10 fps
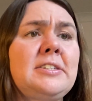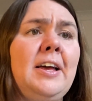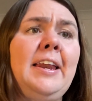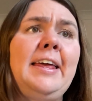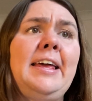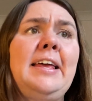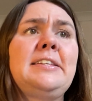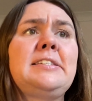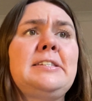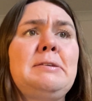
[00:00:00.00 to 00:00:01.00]

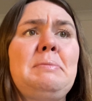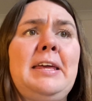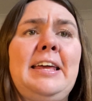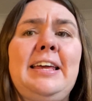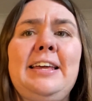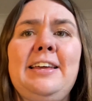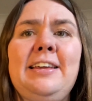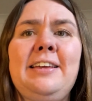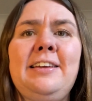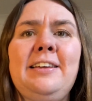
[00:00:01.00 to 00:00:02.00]
solace to
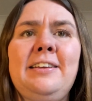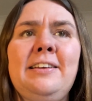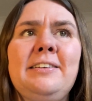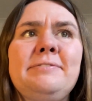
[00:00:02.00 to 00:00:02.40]
me.